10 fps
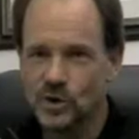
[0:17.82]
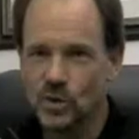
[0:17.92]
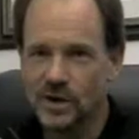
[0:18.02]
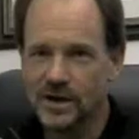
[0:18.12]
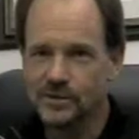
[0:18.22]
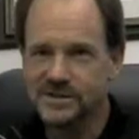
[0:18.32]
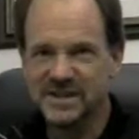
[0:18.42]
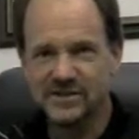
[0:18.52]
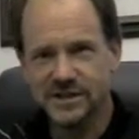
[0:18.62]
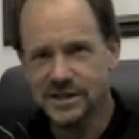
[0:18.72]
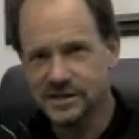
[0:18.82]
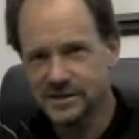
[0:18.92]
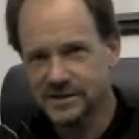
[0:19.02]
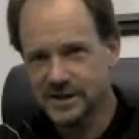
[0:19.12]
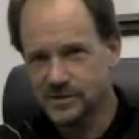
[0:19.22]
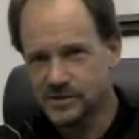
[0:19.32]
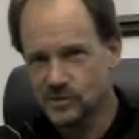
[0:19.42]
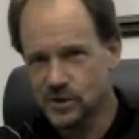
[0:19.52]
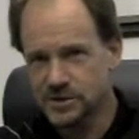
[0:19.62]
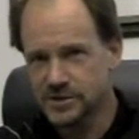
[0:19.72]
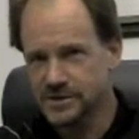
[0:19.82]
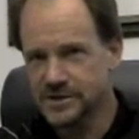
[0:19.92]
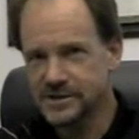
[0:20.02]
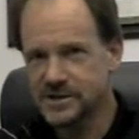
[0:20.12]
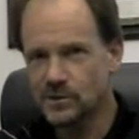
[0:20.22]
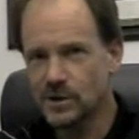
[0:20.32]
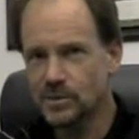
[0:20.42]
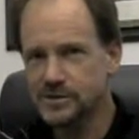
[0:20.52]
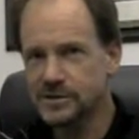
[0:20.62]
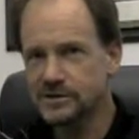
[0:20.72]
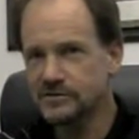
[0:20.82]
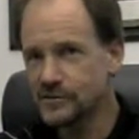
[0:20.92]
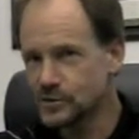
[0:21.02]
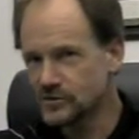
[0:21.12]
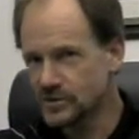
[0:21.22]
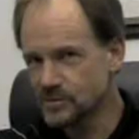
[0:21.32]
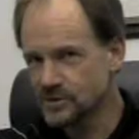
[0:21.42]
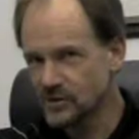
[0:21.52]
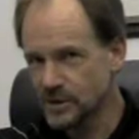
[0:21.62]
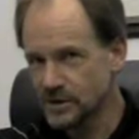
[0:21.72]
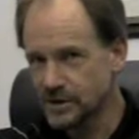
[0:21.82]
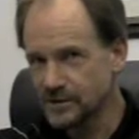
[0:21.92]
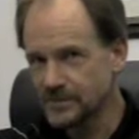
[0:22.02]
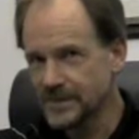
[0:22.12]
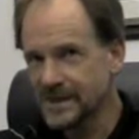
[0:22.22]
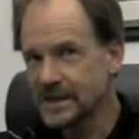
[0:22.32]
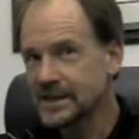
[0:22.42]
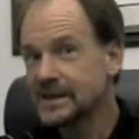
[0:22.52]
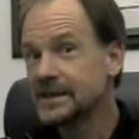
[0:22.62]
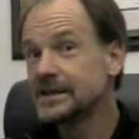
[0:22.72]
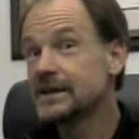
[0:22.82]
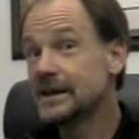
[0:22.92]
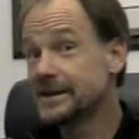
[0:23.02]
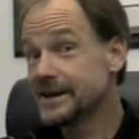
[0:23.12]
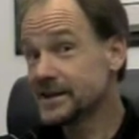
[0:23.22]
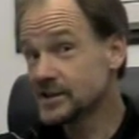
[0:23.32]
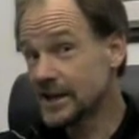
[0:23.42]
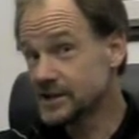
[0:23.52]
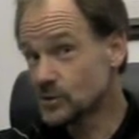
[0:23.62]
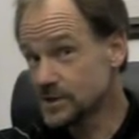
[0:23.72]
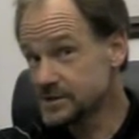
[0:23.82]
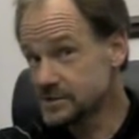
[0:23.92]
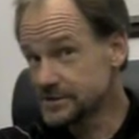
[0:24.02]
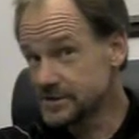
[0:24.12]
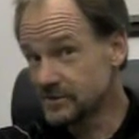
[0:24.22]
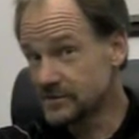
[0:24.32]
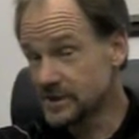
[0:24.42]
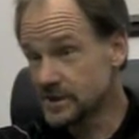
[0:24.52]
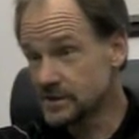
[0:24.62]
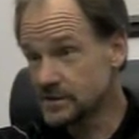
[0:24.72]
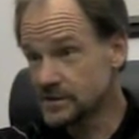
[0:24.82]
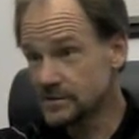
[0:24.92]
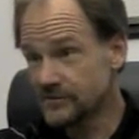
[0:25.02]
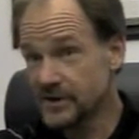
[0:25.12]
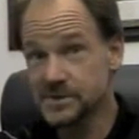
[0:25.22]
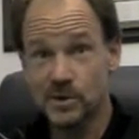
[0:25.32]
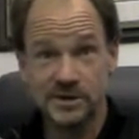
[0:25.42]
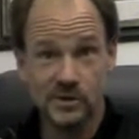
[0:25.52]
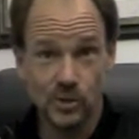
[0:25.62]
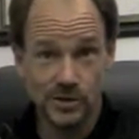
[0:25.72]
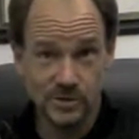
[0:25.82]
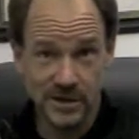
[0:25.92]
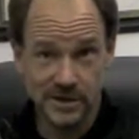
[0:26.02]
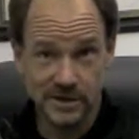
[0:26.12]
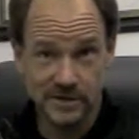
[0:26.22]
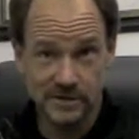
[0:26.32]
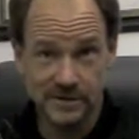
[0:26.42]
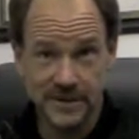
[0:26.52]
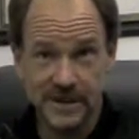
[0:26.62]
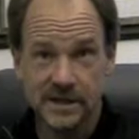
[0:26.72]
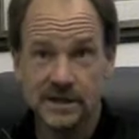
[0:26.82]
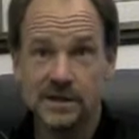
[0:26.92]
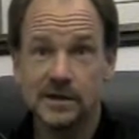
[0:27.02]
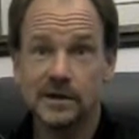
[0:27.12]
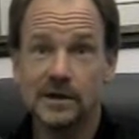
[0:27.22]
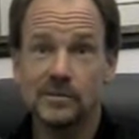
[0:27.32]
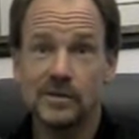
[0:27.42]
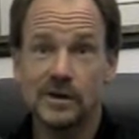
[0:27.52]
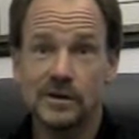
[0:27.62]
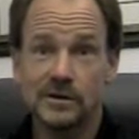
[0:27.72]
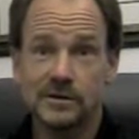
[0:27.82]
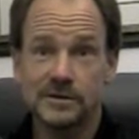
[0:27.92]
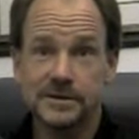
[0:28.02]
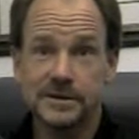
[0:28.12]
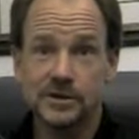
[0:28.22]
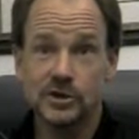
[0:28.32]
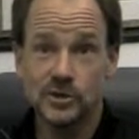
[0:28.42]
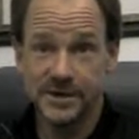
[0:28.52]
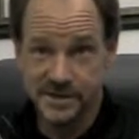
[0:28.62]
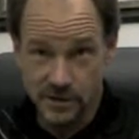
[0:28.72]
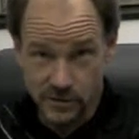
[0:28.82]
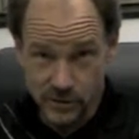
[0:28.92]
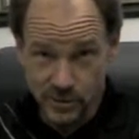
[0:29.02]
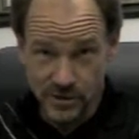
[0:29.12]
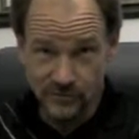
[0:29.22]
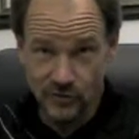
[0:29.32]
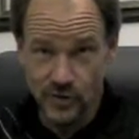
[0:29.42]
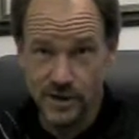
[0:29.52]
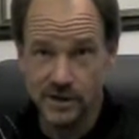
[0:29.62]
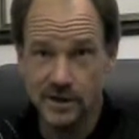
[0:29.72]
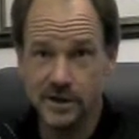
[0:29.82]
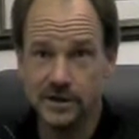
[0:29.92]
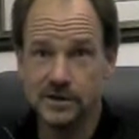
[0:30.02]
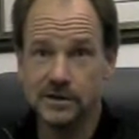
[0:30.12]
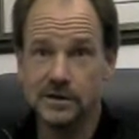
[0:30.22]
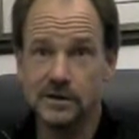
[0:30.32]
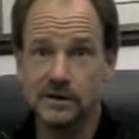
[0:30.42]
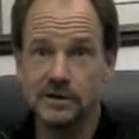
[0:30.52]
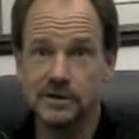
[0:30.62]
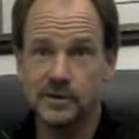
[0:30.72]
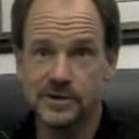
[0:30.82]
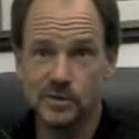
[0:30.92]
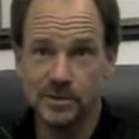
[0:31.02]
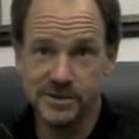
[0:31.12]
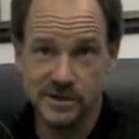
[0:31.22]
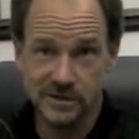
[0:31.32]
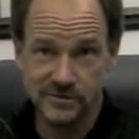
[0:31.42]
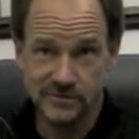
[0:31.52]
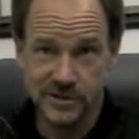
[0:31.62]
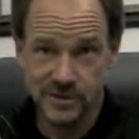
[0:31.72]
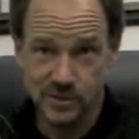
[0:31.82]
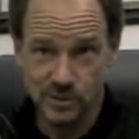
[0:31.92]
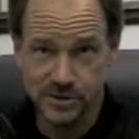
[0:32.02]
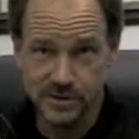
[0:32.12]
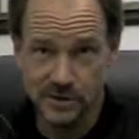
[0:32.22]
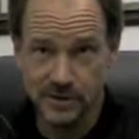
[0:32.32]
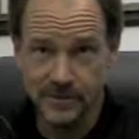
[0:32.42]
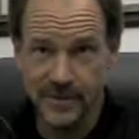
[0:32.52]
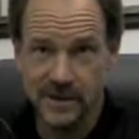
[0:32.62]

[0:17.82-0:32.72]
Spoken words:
When I was 17, I was in Washington, D.C. representing the future farmers of America. And I got to ask questions of then Vice President Walter Mondale, our U.S. Senator Hubert Humphrey, and our U.S. Representative James Oberstar,